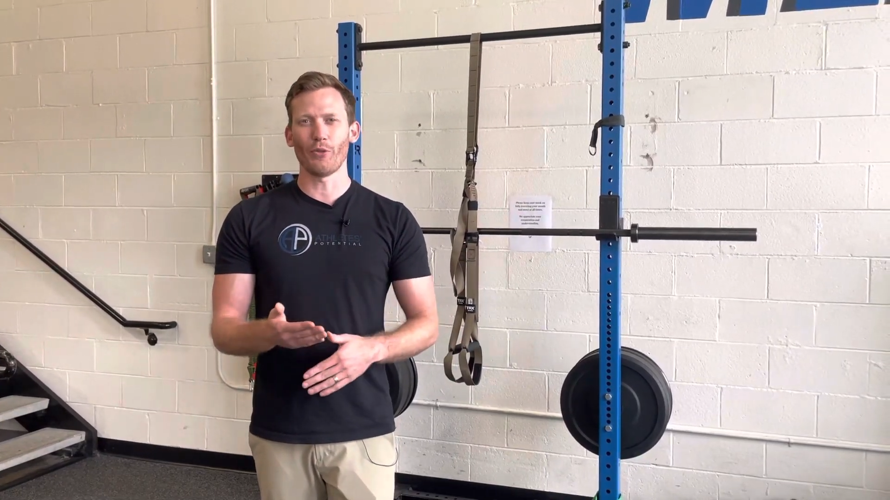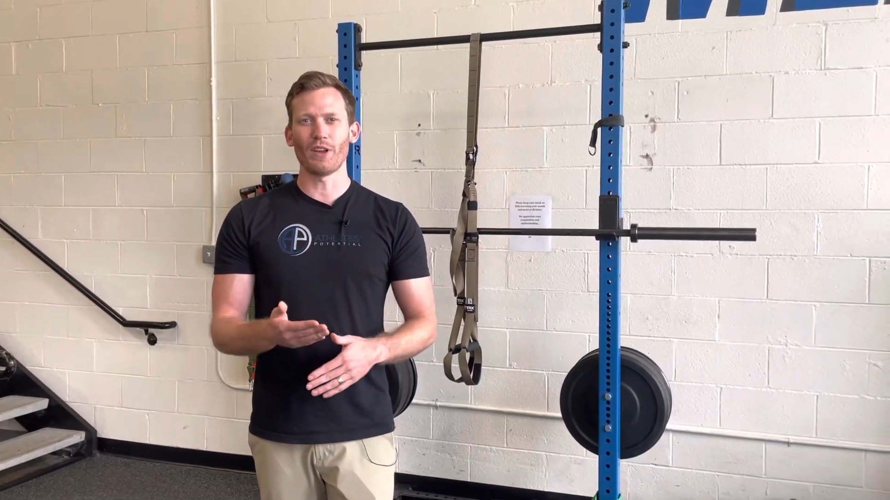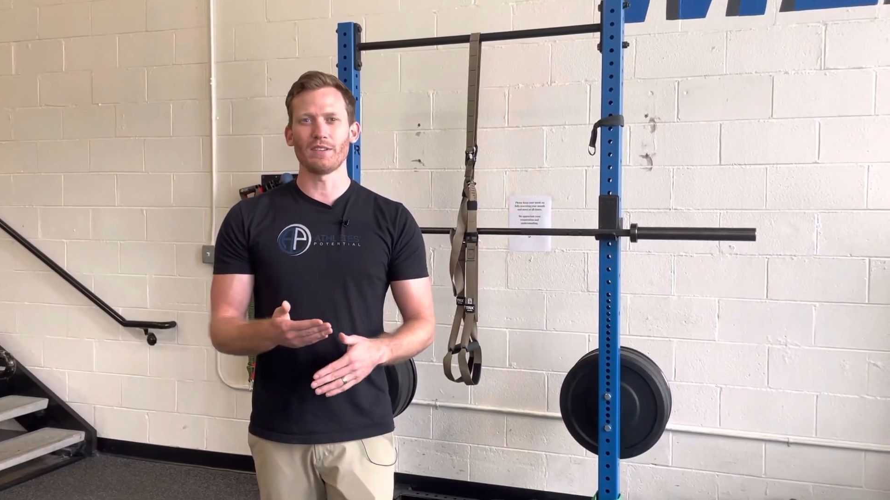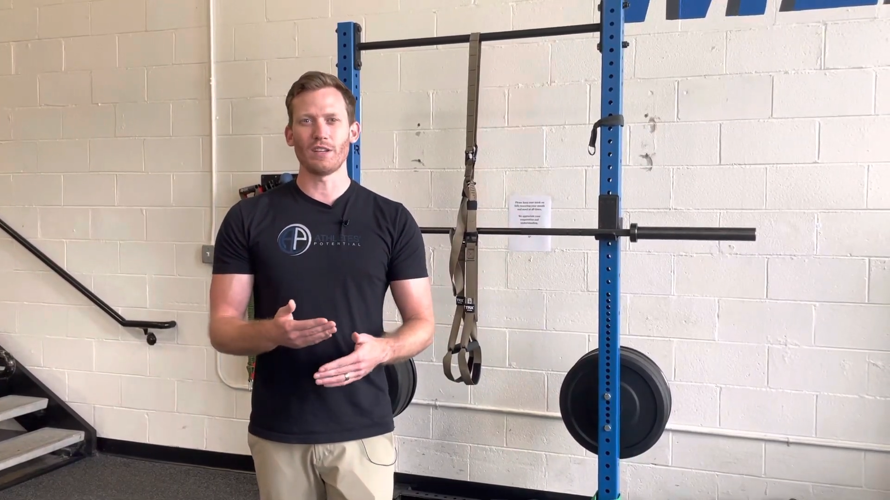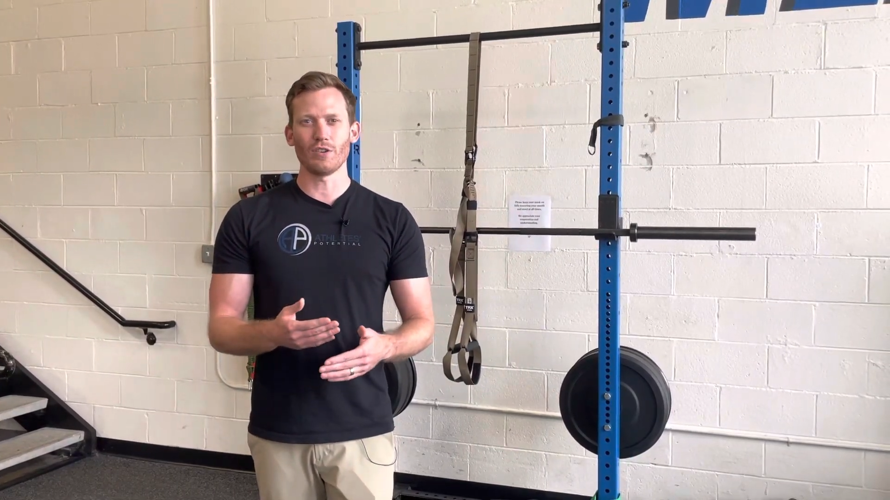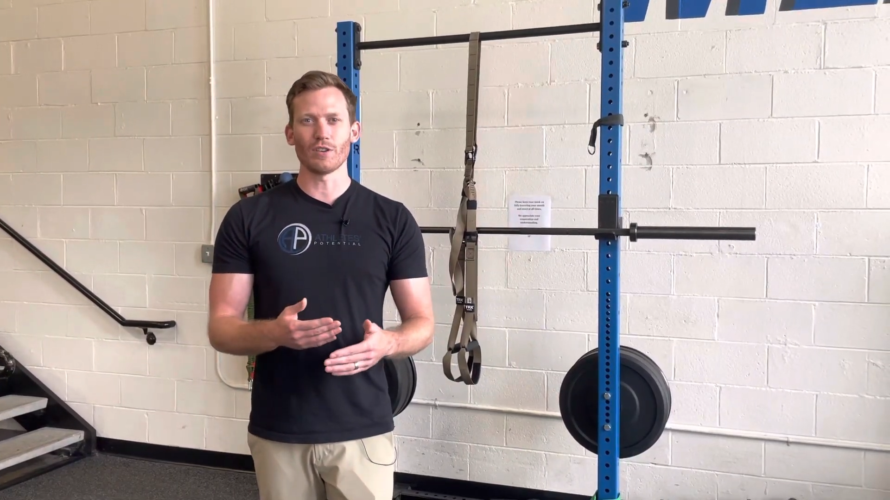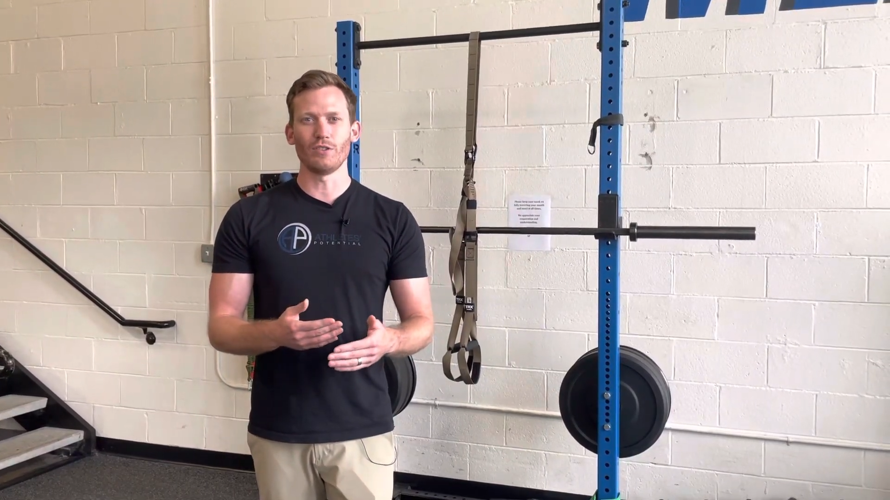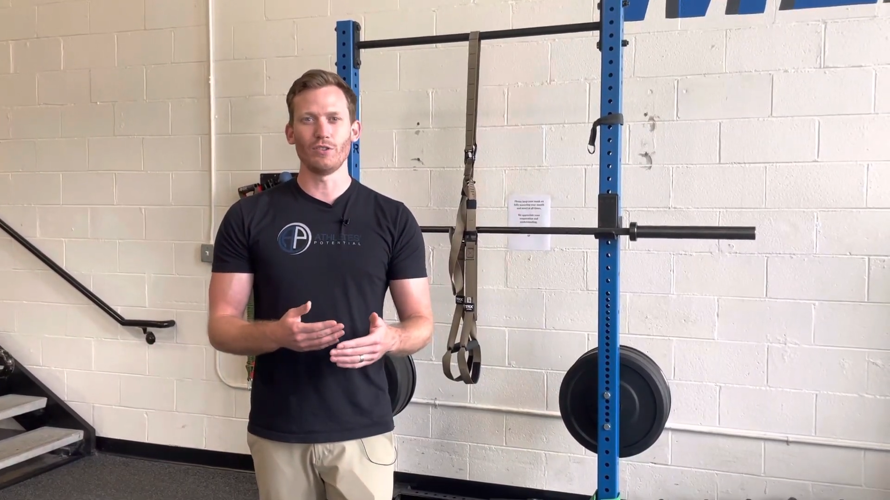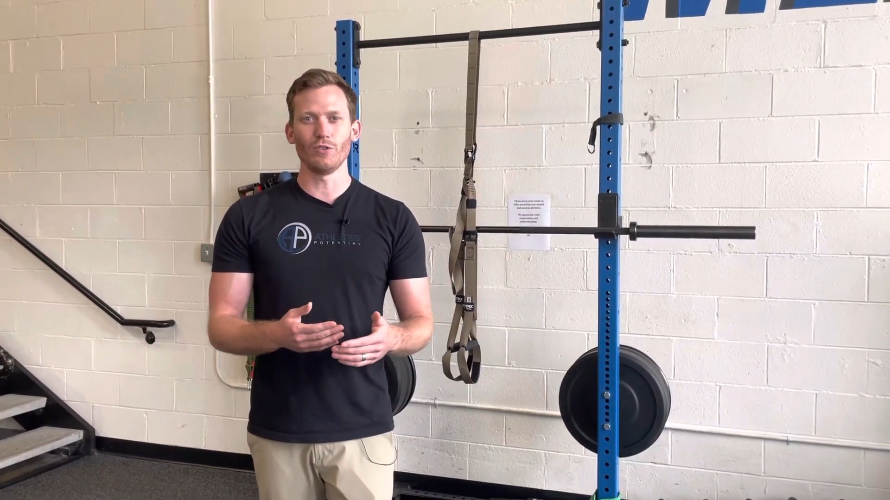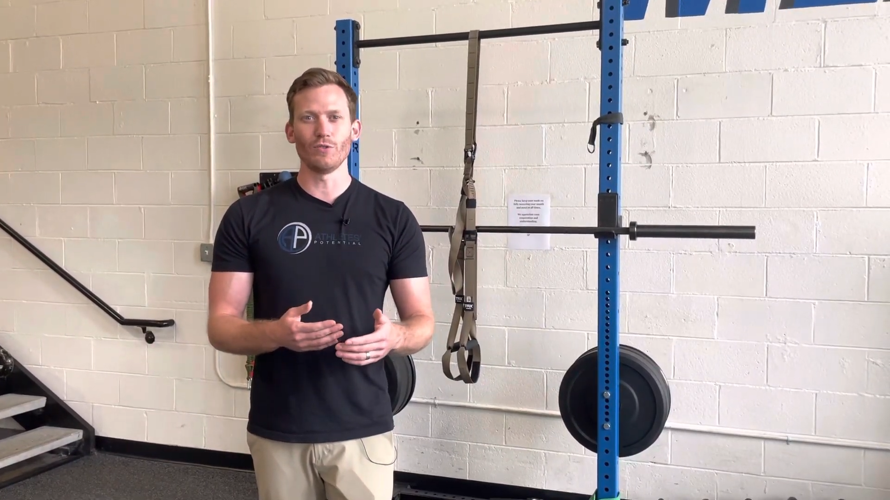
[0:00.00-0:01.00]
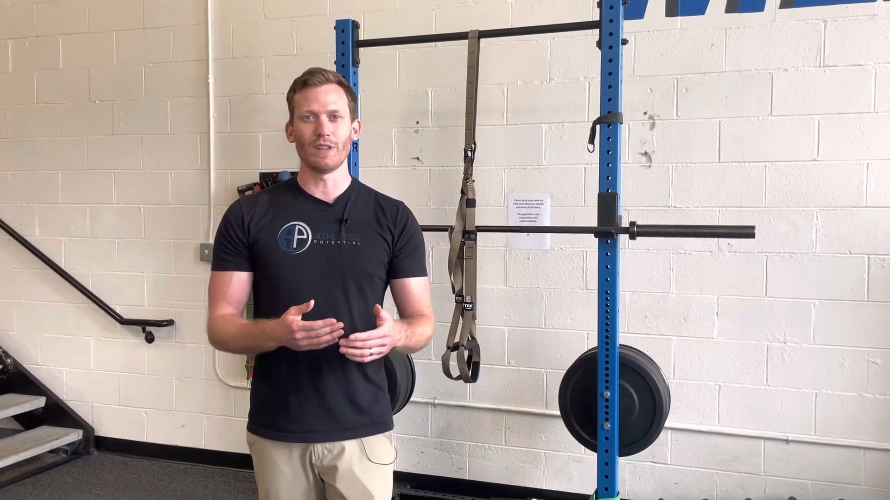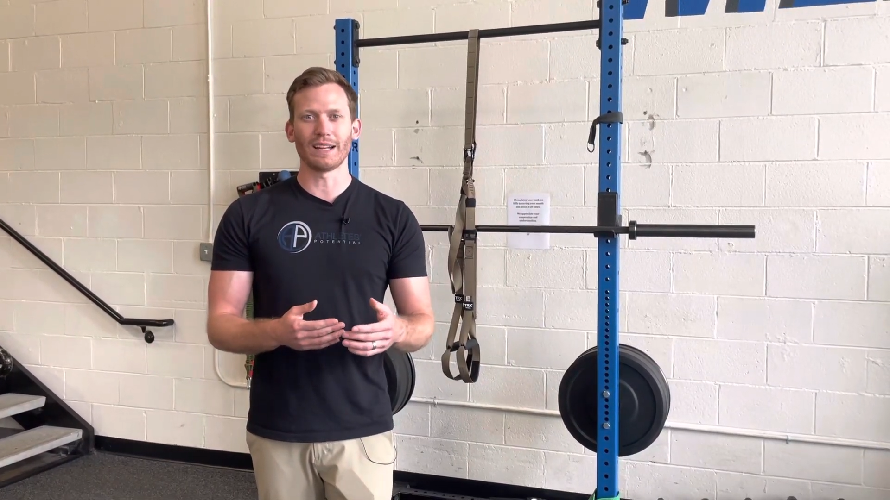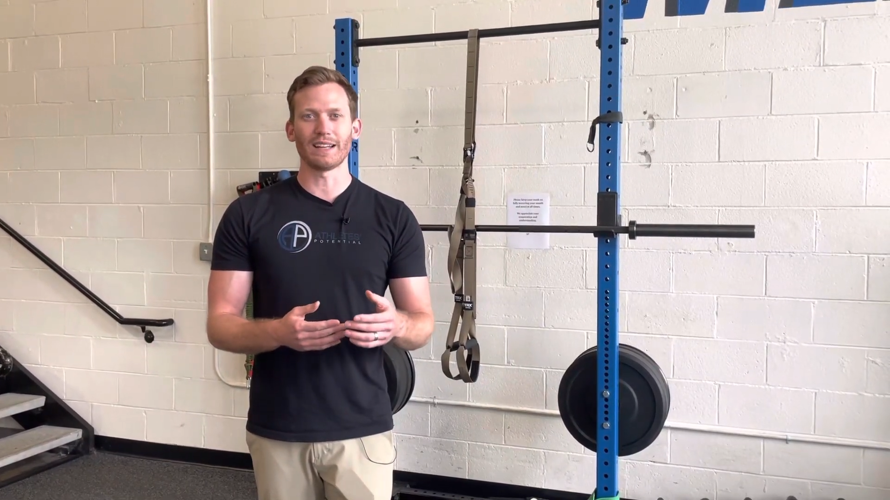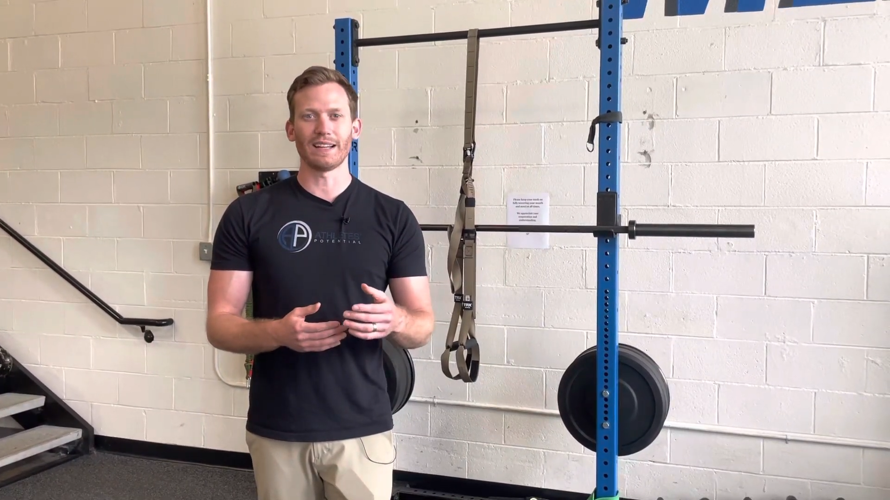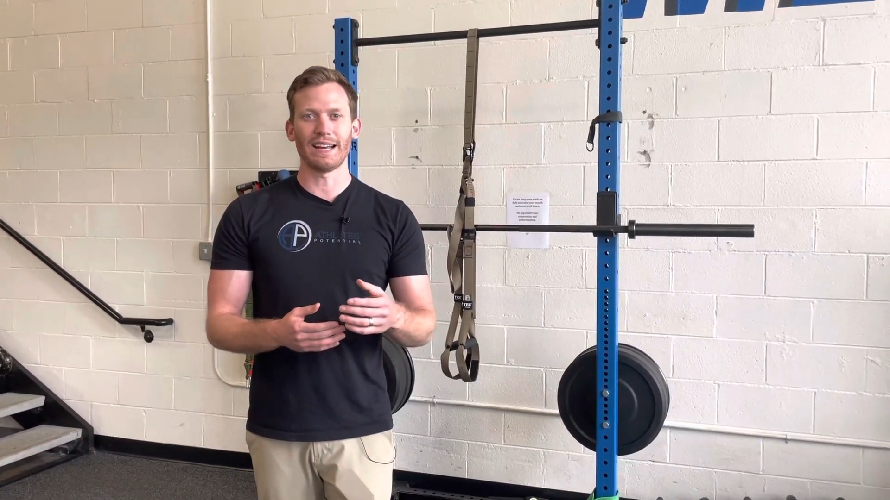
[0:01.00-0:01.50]
things that you can do
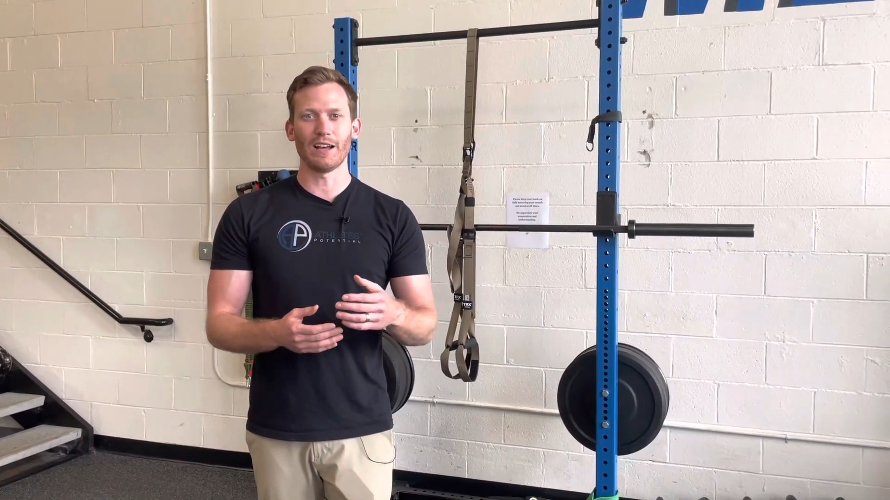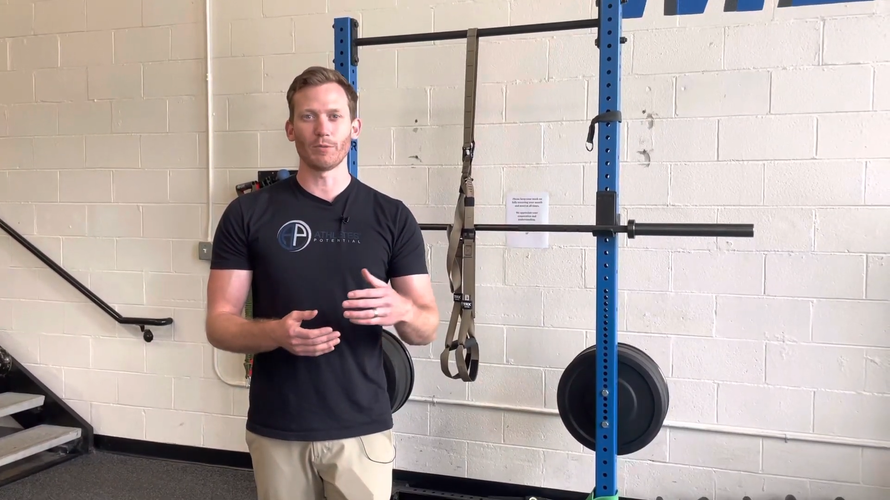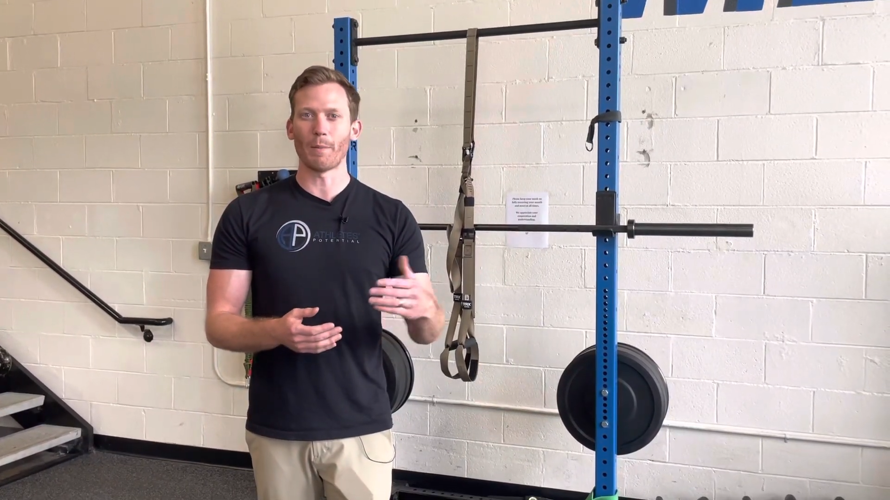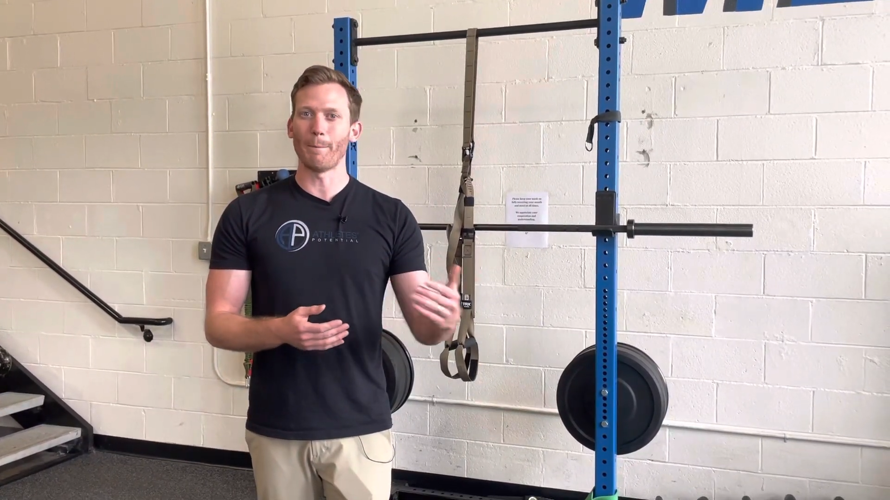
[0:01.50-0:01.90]
that can kind of help